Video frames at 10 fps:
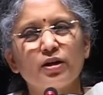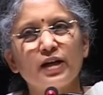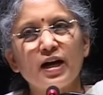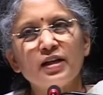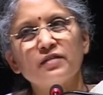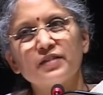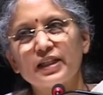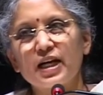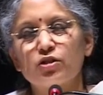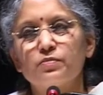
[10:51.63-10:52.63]
What kind of
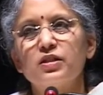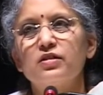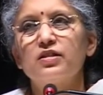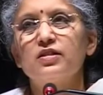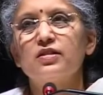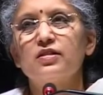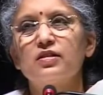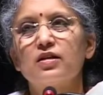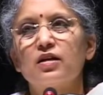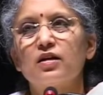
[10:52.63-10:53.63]
attachment does